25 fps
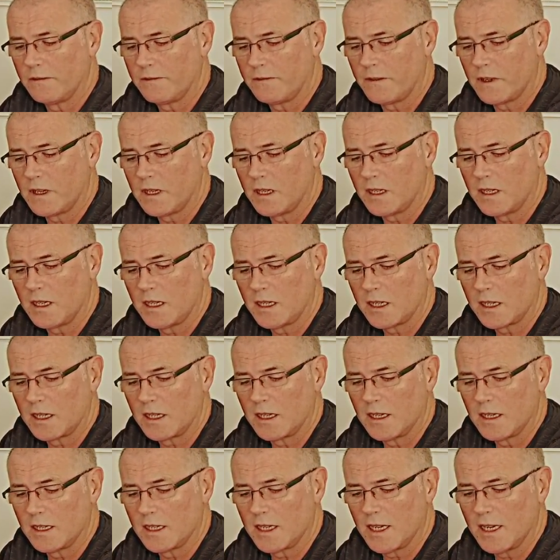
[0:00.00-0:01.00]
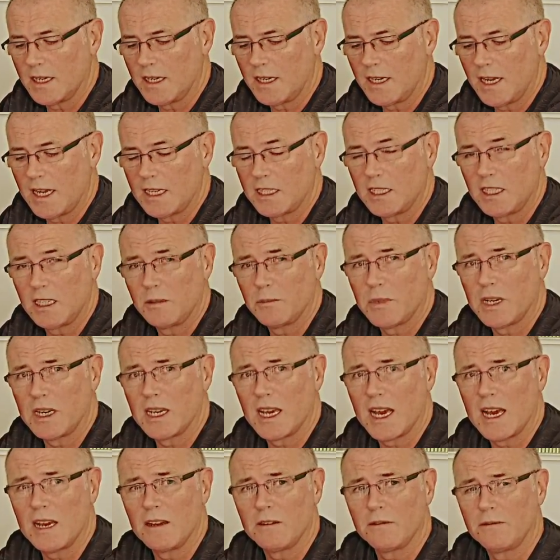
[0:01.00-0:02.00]
via, again, an HDMI
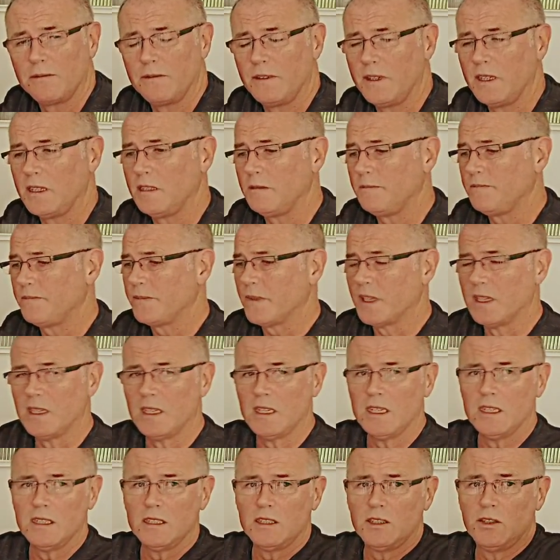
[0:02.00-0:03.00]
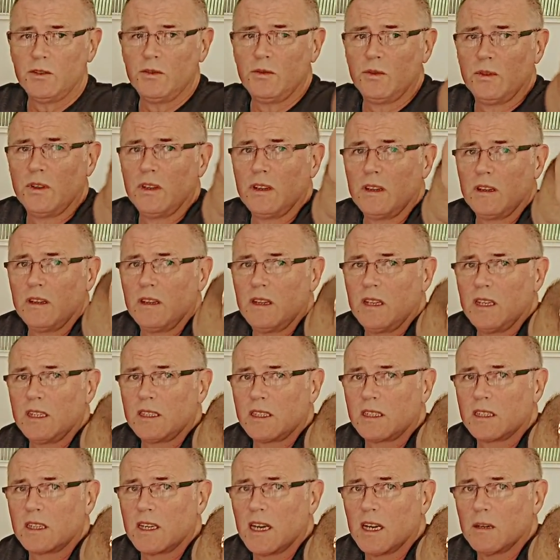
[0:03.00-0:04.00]
out feed to
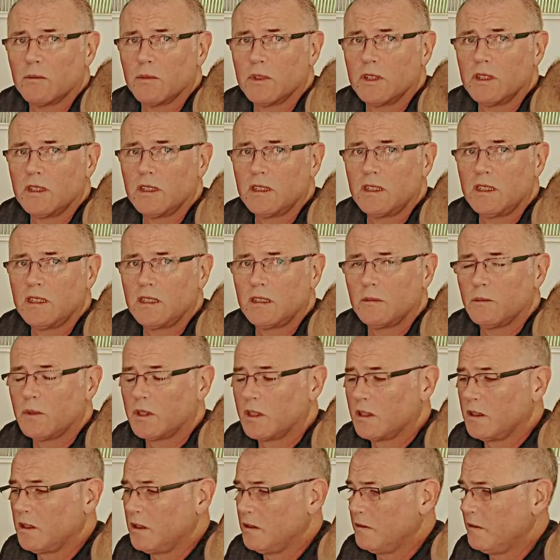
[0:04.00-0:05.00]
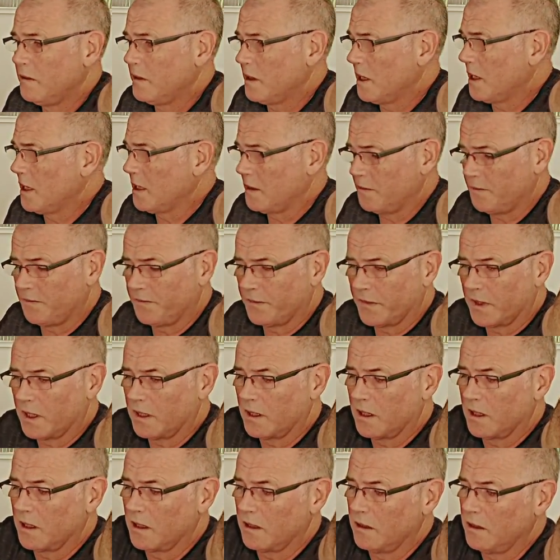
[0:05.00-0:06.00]
this camera. This is a monitor for that,
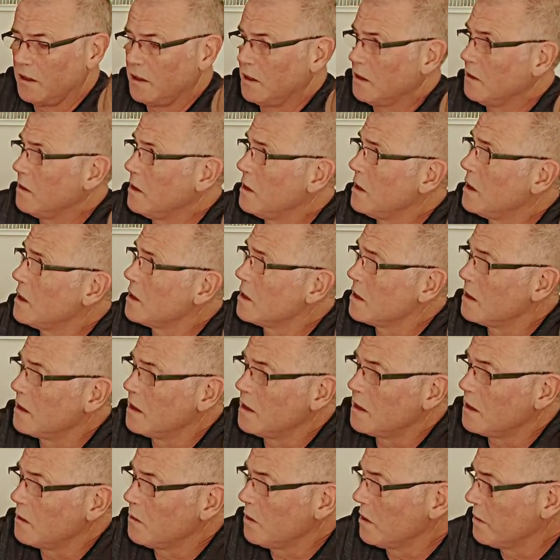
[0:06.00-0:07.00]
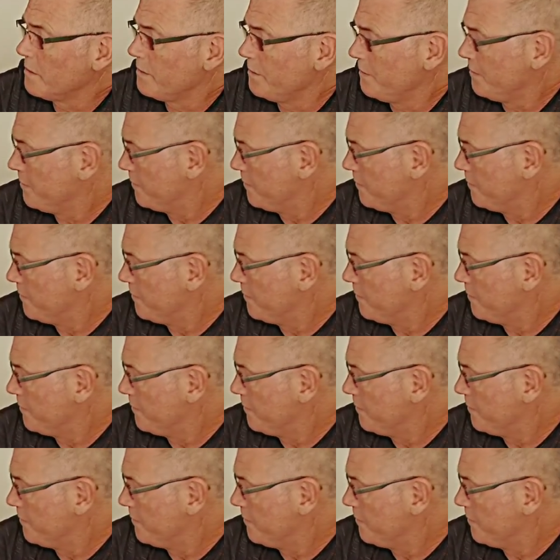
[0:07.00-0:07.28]
and I can show you this one.